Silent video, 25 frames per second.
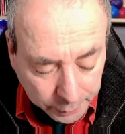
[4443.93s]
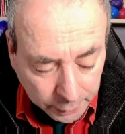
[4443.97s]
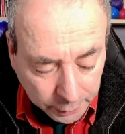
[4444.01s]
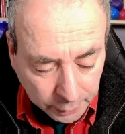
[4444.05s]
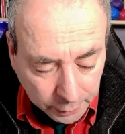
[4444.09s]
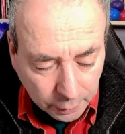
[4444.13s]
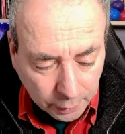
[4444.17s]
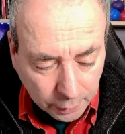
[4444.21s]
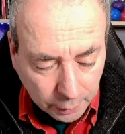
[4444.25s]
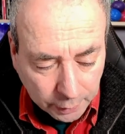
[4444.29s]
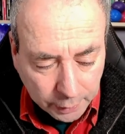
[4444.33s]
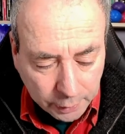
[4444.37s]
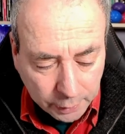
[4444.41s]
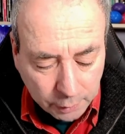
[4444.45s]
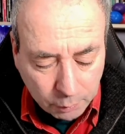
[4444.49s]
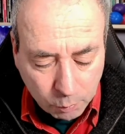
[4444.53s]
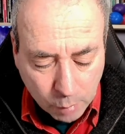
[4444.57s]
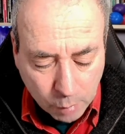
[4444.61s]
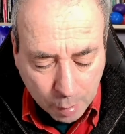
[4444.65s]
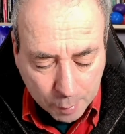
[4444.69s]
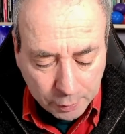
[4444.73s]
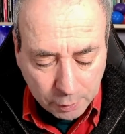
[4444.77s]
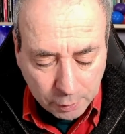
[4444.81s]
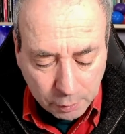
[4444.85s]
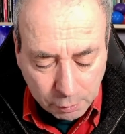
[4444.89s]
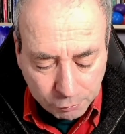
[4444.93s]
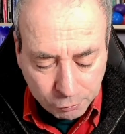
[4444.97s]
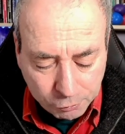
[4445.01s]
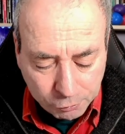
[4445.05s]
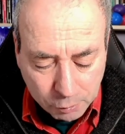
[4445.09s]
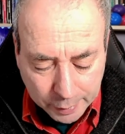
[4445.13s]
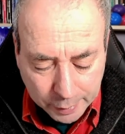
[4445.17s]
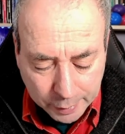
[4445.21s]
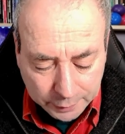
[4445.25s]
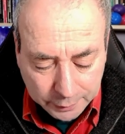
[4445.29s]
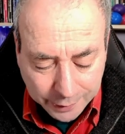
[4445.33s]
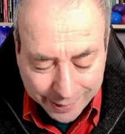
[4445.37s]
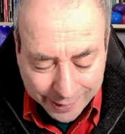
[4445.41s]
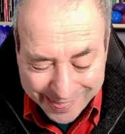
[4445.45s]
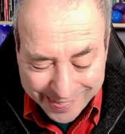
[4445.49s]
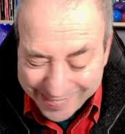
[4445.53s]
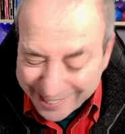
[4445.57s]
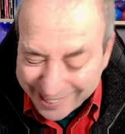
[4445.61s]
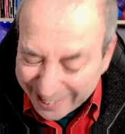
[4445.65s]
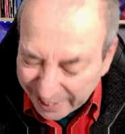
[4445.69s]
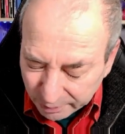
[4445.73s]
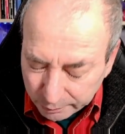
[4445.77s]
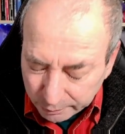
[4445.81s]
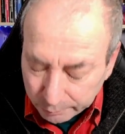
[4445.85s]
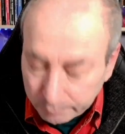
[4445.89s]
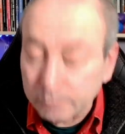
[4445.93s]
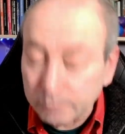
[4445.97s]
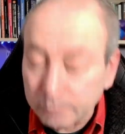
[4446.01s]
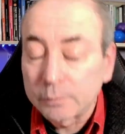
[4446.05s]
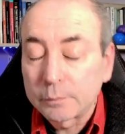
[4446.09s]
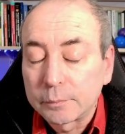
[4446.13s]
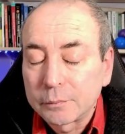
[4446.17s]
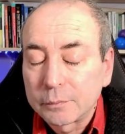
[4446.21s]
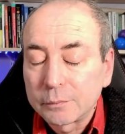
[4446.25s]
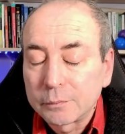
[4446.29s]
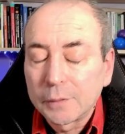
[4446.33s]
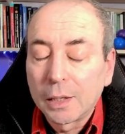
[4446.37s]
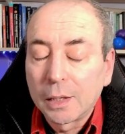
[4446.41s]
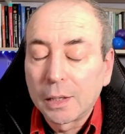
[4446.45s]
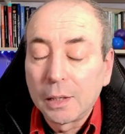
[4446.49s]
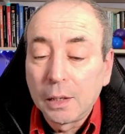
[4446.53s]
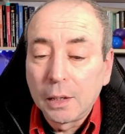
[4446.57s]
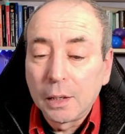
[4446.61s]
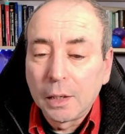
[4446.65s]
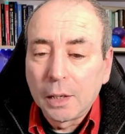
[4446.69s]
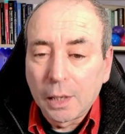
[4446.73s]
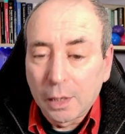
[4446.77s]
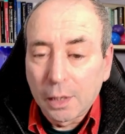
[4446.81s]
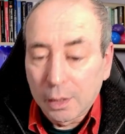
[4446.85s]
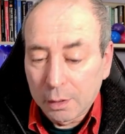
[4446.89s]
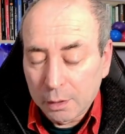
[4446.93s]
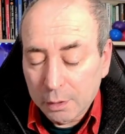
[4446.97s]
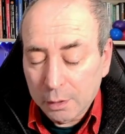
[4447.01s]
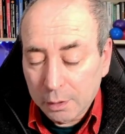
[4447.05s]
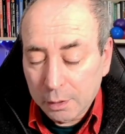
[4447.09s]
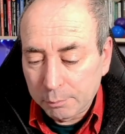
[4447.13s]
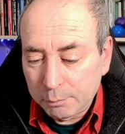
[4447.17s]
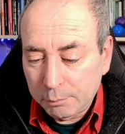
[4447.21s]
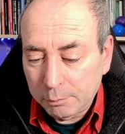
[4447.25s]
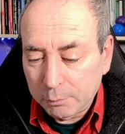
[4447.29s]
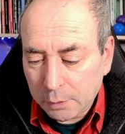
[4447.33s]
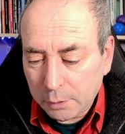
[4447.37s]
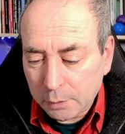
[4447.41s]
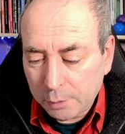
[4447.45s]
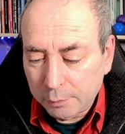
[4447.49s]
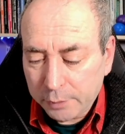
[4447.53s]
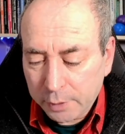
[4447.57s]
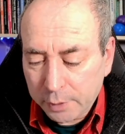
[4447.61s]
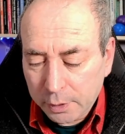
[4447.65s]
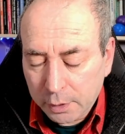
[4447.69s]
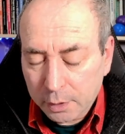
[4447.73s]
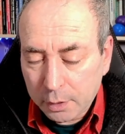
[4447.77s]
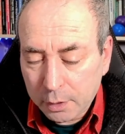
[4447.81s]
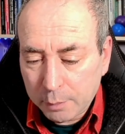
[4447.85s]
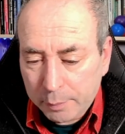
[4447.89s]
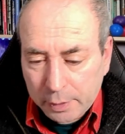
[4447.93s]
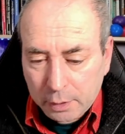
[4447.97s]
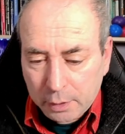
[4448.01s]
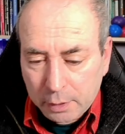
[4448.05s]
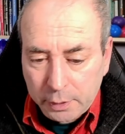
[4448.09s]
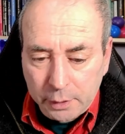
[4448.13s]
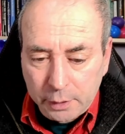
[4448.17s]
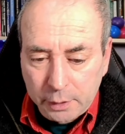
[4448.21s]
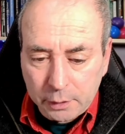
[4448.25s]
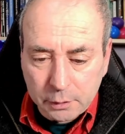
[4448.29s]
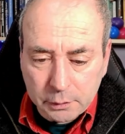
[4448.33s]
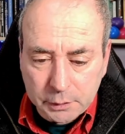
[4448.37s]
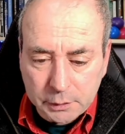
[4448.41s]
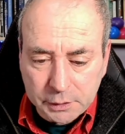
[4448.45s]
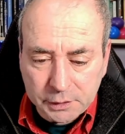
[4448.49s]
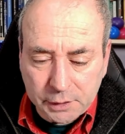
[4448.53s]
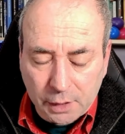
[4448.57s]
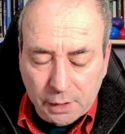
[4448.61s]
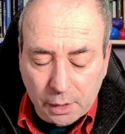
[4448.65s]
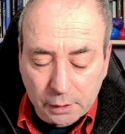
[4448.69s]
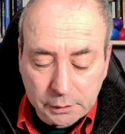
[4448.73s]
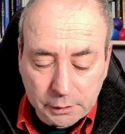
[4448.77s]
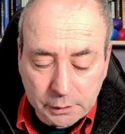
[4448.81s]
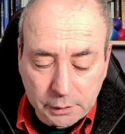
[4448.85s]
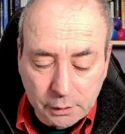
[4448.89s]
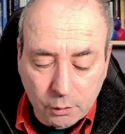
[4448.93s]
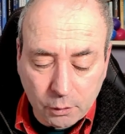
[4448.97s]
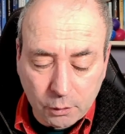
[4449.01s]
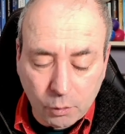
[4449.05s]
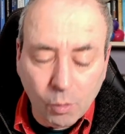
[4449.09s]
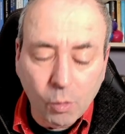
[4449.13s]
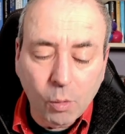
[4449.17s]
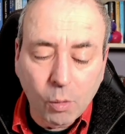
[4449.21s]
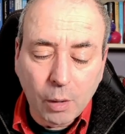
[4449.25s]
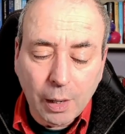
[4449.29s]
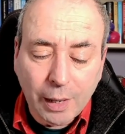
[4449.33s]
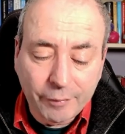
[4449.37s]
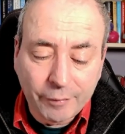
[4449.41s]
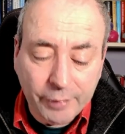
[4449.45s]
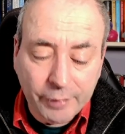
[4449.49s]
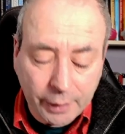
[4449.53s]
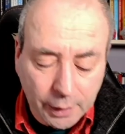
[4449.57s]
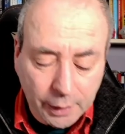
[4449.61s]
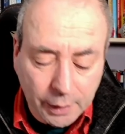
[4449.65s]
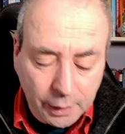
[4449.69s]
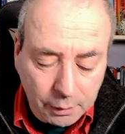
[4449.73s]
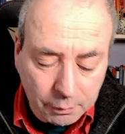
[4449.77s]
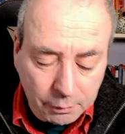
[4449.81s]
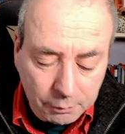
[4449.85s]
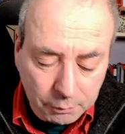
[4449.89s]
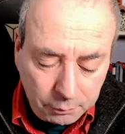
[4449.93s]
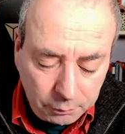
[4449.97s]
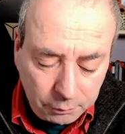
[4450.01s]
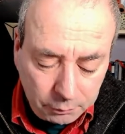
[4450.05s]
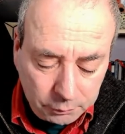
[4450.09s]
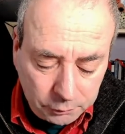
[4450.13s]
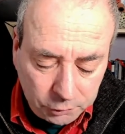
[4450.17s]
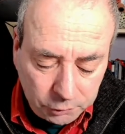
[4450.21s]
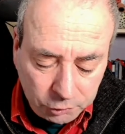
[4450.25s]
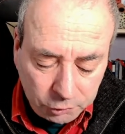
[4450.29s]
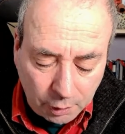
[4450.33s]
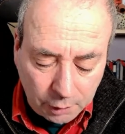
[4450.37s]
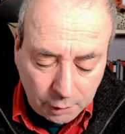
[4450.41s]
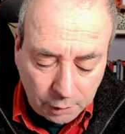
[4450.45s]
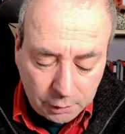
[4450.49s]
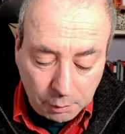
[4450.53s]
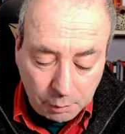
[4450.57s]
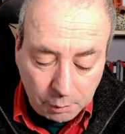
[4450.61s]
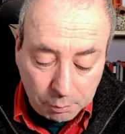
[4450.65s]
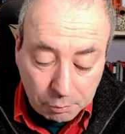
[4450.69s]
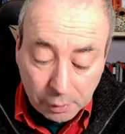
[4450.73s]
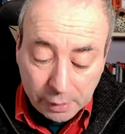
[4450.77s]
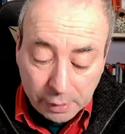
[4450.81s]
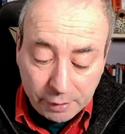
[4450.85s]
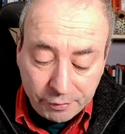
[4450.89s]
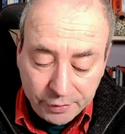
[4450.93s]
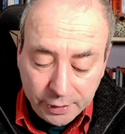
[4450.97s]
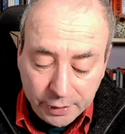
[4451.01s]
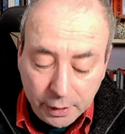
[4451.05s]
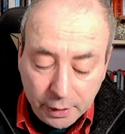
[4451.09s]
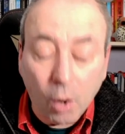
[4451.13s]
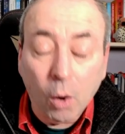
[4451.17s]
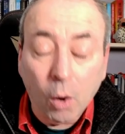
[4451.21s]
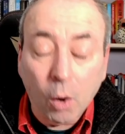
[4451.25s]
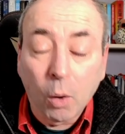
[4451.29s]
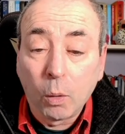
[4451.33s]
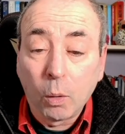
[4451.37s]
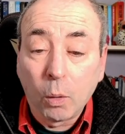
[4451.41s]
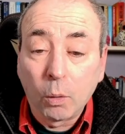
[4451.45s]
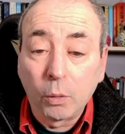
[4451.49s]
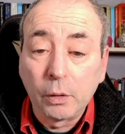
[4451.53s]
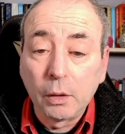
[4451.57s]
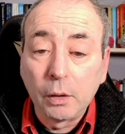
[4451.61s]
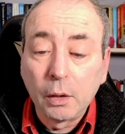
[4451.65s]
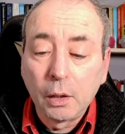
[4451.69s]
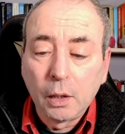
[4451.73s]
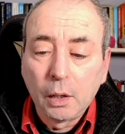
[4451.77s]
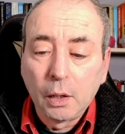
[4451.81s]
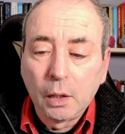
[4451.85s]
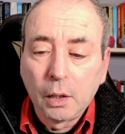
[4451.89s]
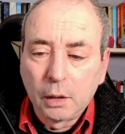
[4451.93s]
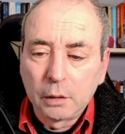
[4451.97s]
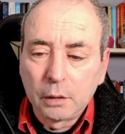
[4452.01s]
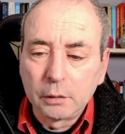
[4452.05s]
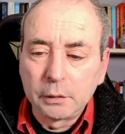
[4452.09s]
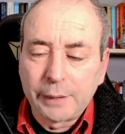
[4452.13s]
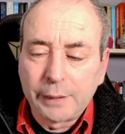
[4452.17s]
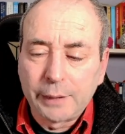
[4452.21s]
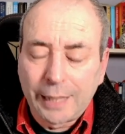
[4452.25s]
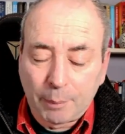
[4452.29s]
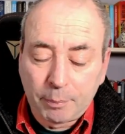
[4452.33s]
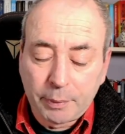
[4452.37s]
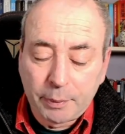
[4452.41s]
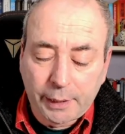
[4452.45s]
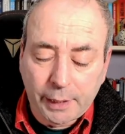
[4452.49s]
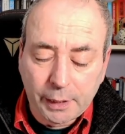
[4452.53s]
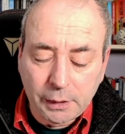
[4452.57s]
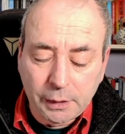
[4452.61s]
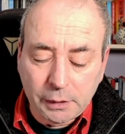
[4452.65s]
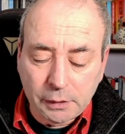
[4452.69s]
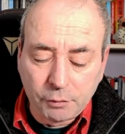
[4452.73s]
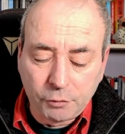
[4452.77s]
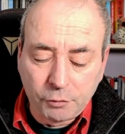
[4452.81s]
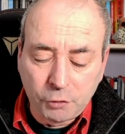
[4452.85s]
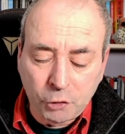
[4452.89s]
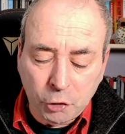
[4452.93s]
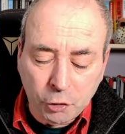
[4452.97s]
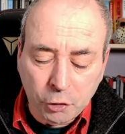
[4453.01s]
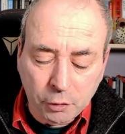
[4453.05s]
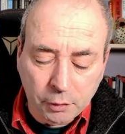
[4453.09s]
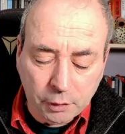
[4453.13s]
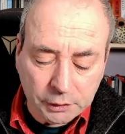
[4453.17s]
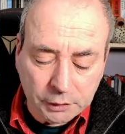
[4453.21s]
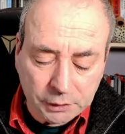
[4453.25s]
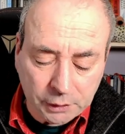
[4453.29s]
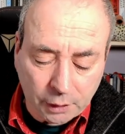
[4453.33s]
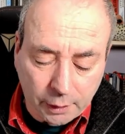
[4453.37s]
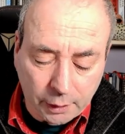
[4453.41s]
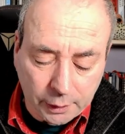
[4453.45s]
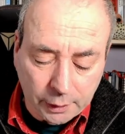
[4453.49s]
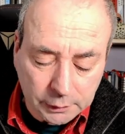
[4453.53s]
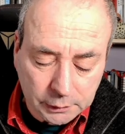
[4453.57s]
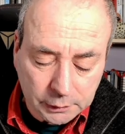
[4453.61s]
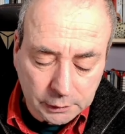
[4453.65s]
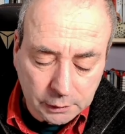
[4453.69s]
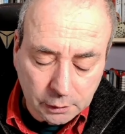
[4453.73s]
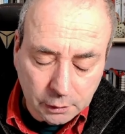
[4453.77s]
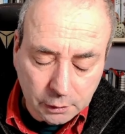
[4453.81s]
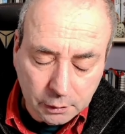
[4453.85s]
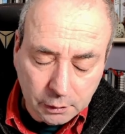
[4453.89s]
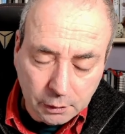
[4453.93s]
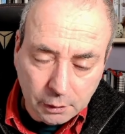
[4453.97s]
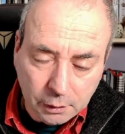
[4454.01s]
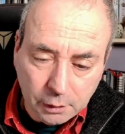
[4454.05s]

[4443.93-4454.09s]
be a webinar format, I think. I'm thinking about either discussing or having a structured briefing on the application of neuroscience